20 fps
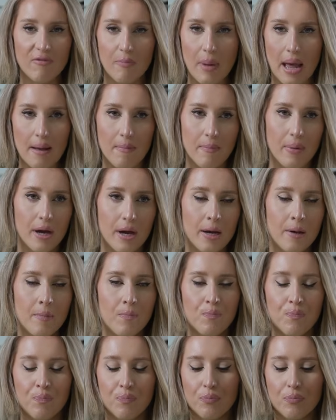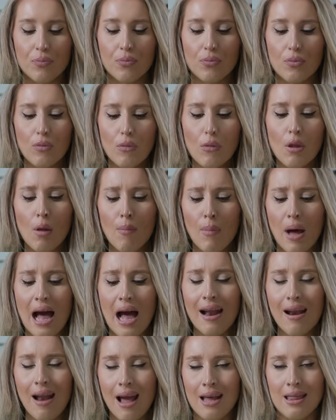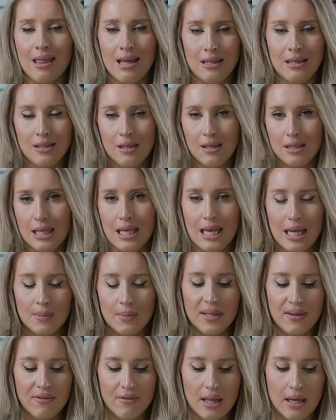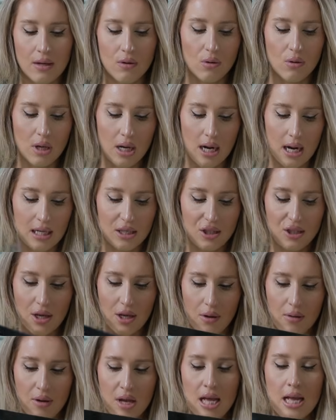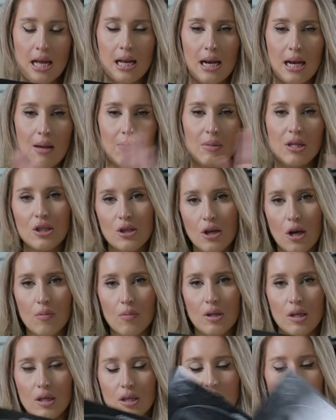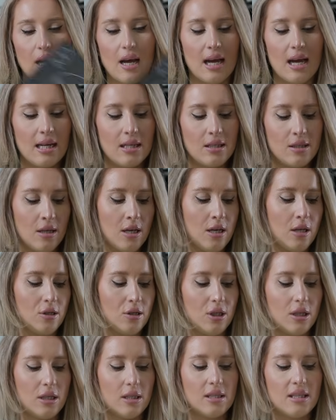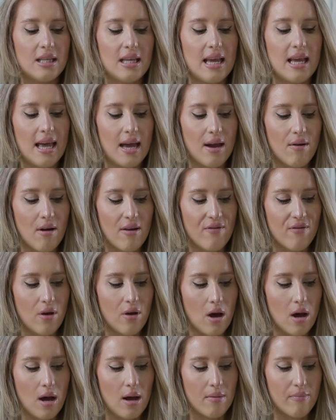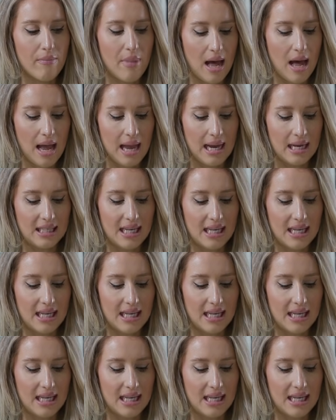of paper. But I like this because it keeps everything organized. So let me start with the sides. So you can see here, I've got my